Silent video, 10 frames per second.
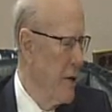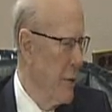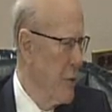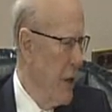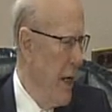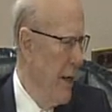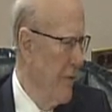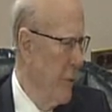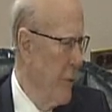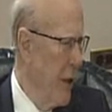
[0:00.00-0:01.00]
static
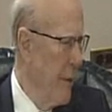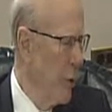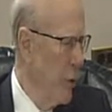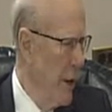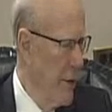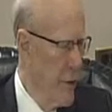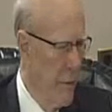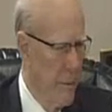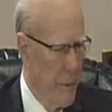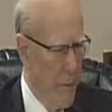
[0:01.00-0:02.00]
from the Democrats,
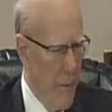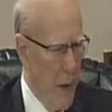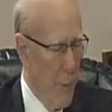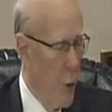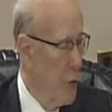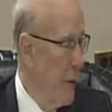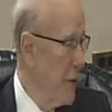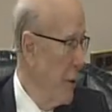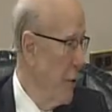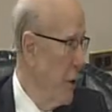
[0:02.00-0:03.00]
more
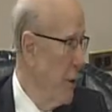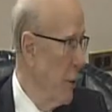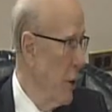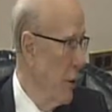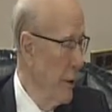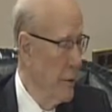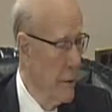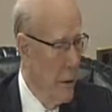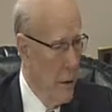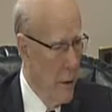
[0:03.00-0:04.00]
especially Tom Harkin,
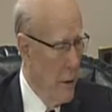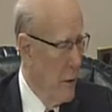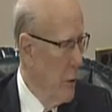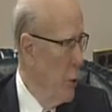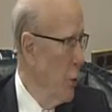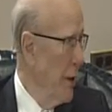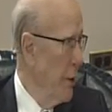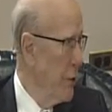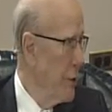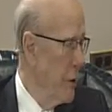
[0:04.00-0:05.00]
who
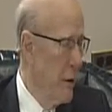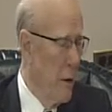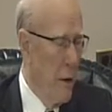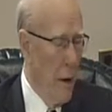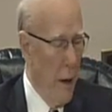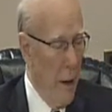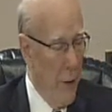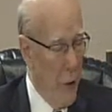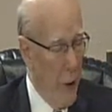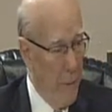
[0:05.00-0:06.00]
else?" And